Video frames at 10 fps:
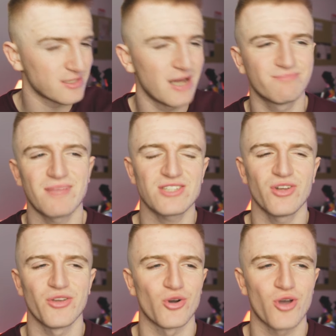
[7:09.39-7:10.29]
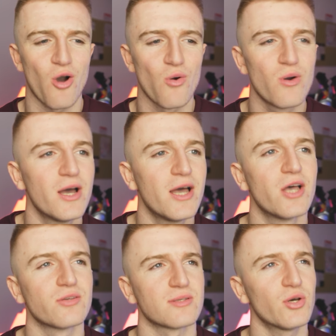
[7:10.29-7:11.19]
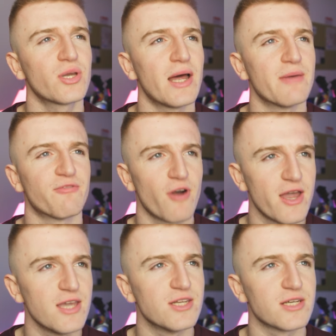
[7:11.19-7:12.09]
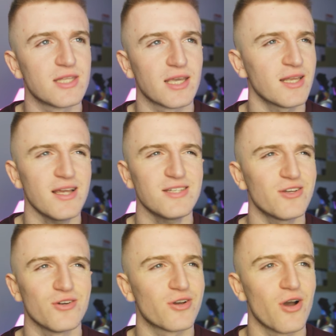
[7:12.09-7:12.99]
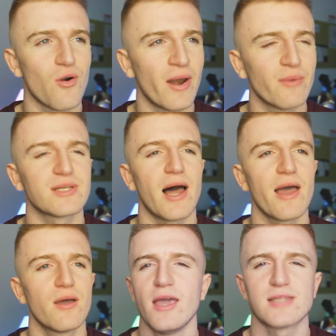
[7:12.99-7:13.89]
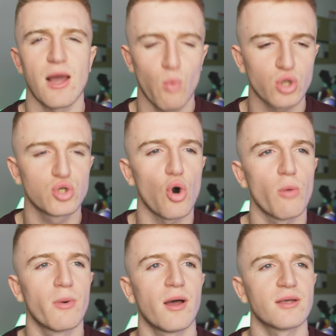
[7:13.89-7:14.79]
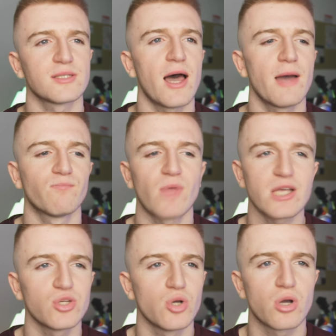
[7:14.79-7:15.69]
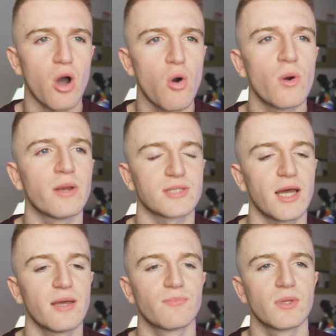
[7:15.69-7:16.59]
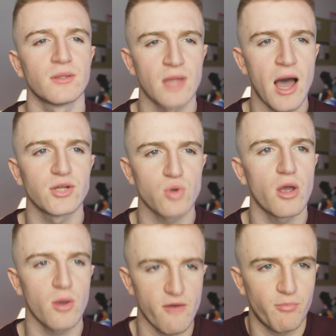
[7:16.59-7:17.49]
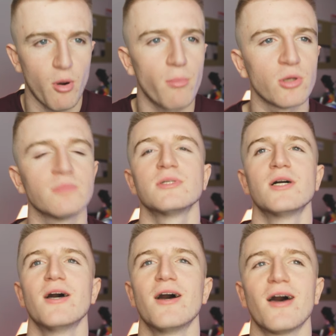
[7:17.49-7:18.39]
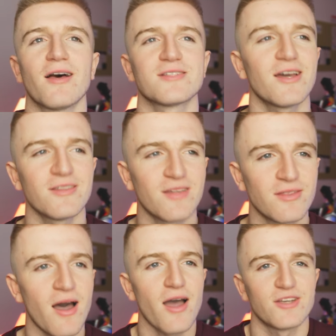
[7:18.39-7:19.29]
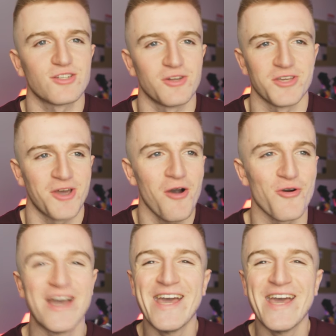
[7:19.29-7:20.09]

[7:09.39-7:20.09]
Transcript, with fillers: I was like, that's not your coat. So I was looking at him for ages, thinking, that's not your coat. And he was like, he's like, what's up? I was like, that's not your coat. And he was like, nah, do you, you have a problem? I was like, nah, it's just not your coat.